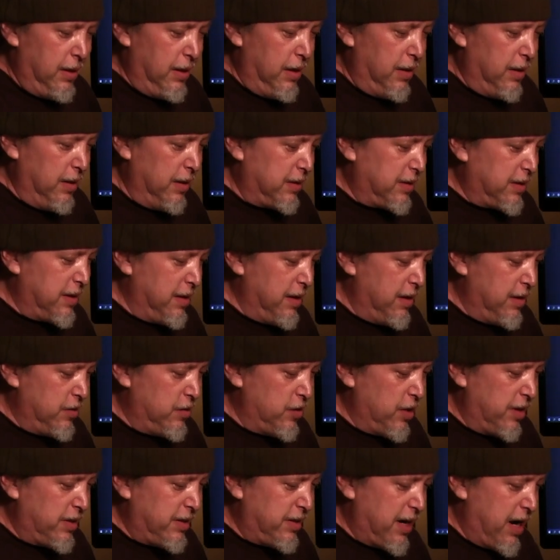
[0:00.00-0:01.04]
This can
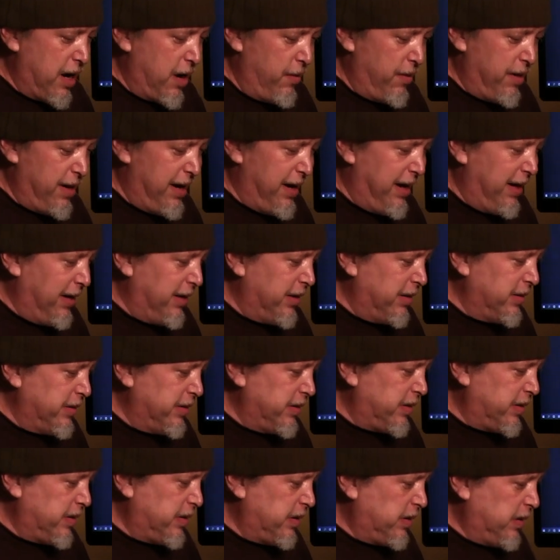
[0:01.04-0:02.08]
adjust how it
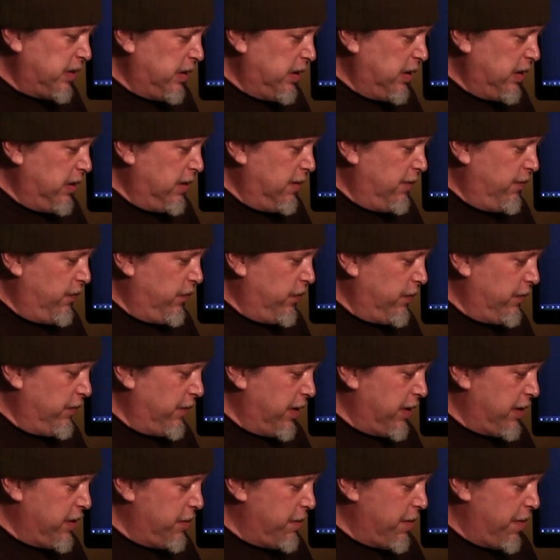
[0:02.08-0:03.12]
ends
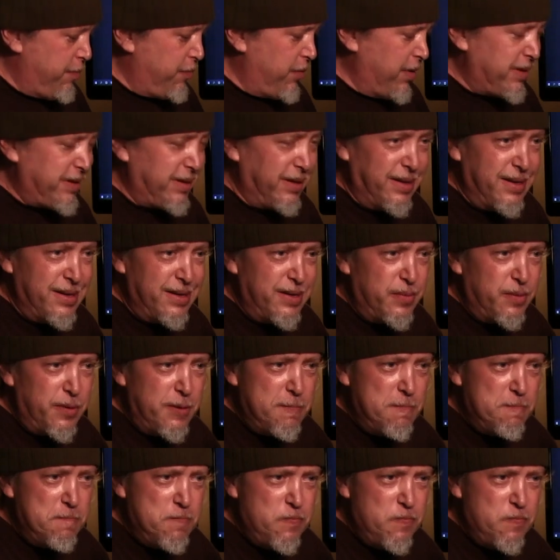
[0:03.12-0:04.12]
right here by pressing this one.